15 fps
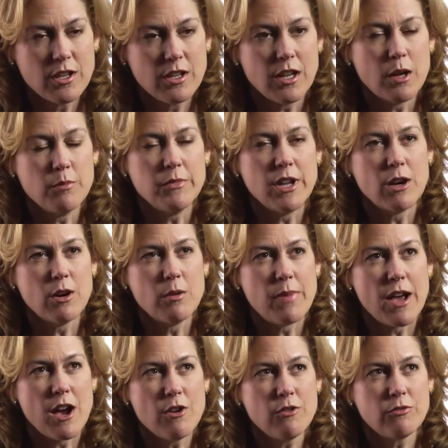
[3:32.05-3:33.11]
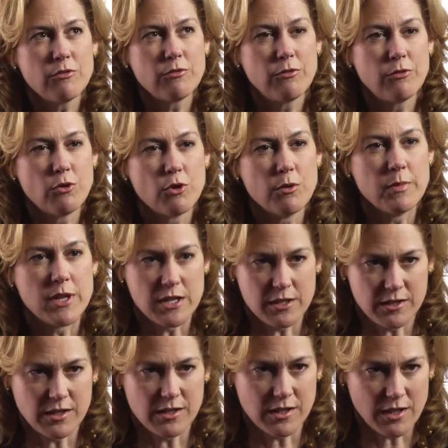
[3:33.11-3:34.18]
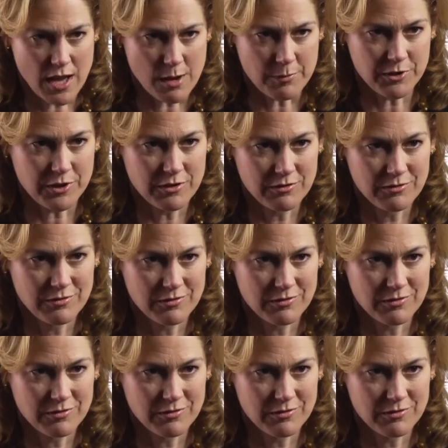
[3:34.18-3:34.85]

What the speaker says: Now, about 4 minutes has elapsed.